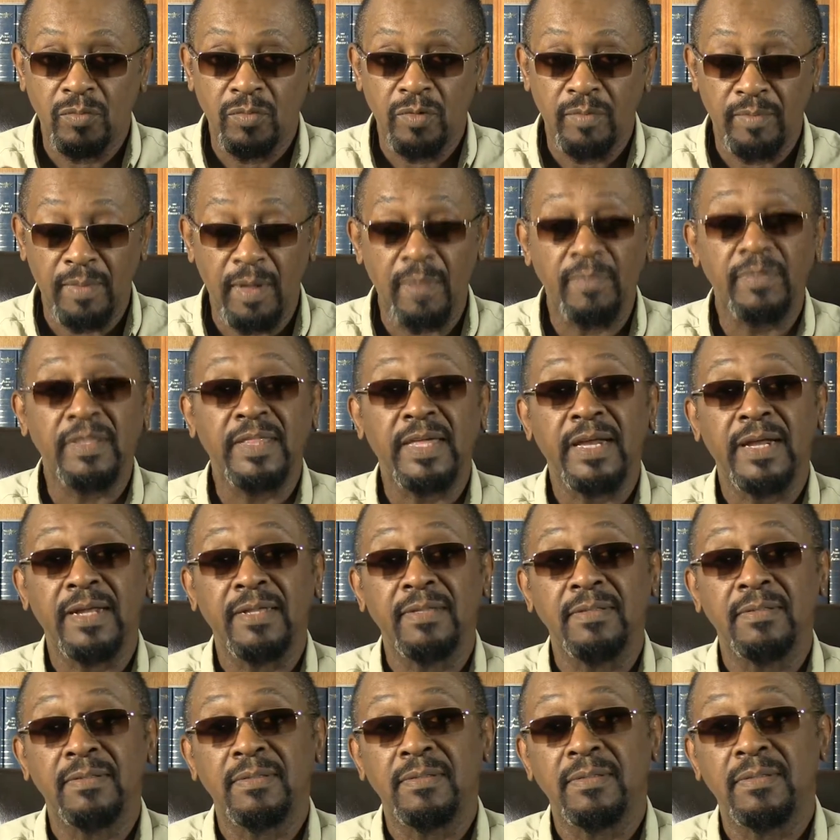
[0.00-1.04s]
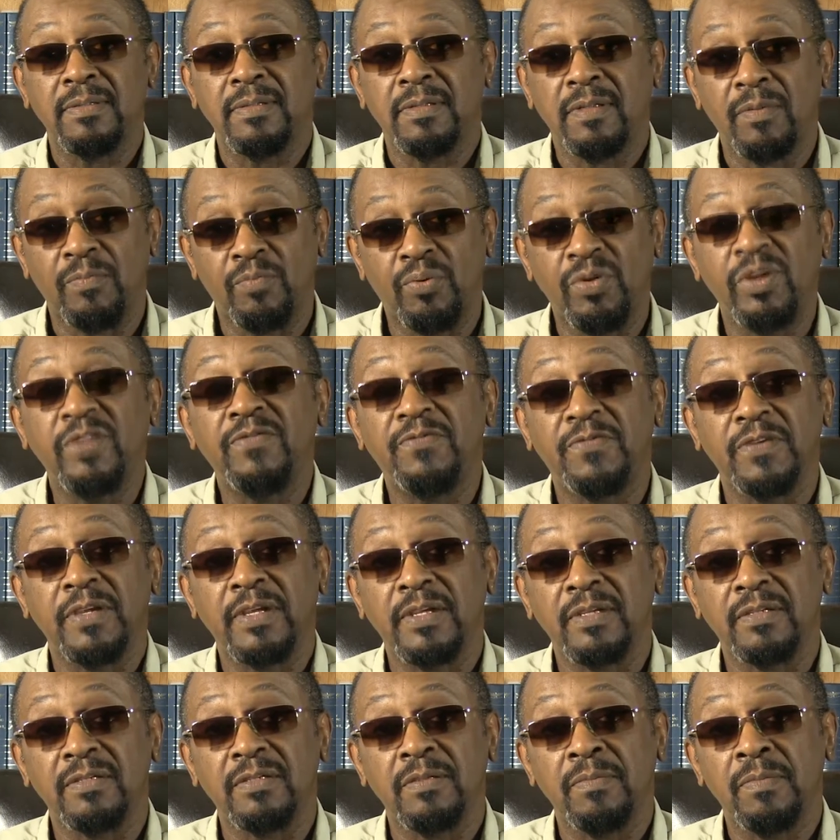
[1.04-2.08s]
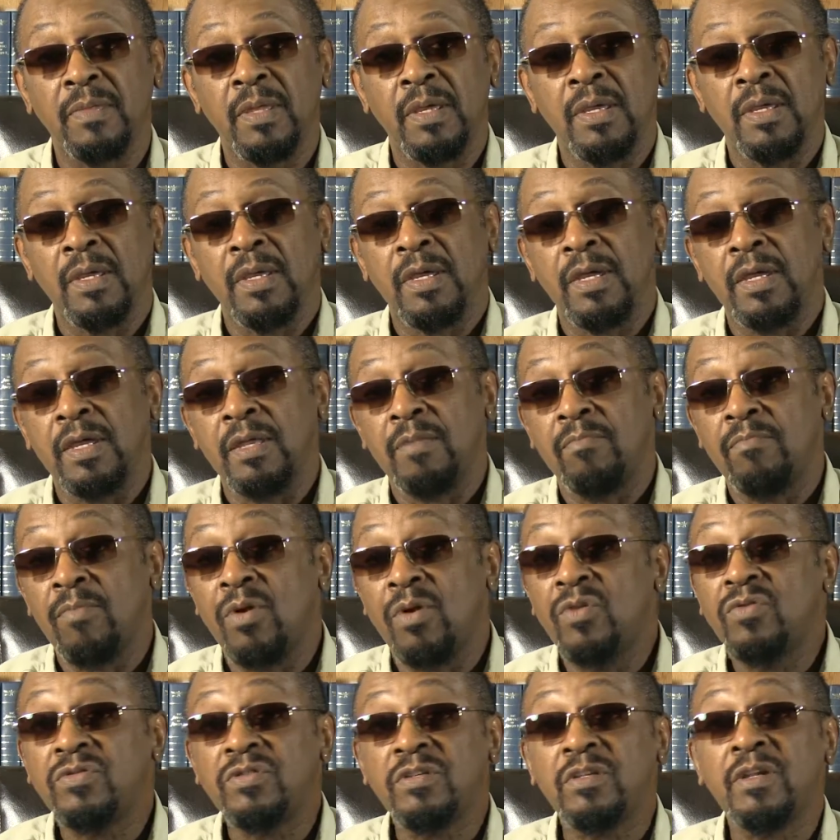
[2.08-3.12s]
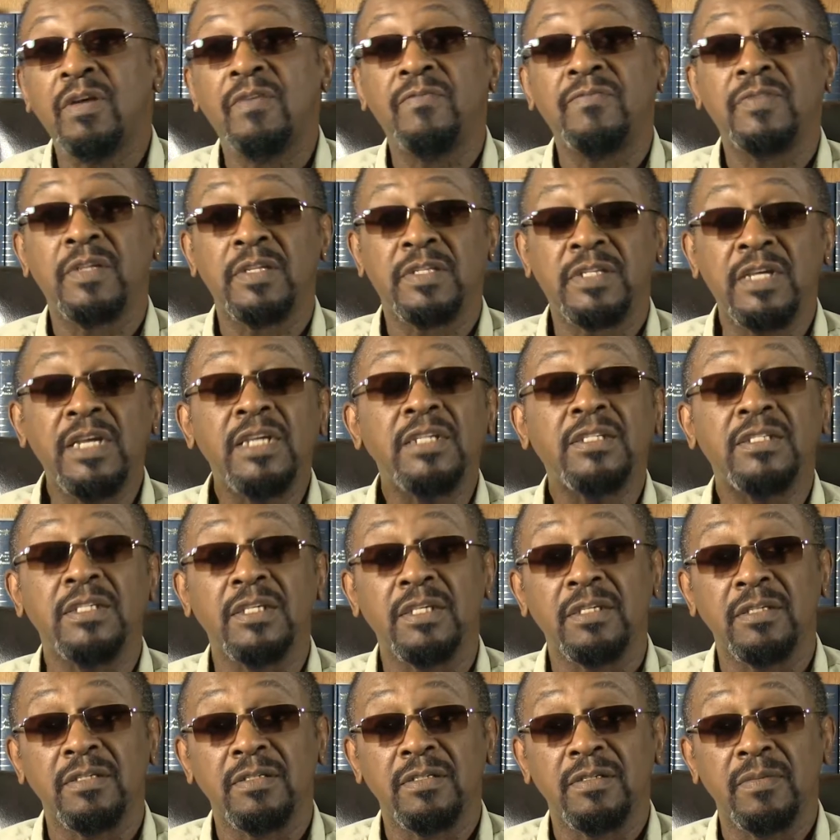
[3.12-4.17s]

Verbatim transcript: Remember that, the prefix. And most of the teachings,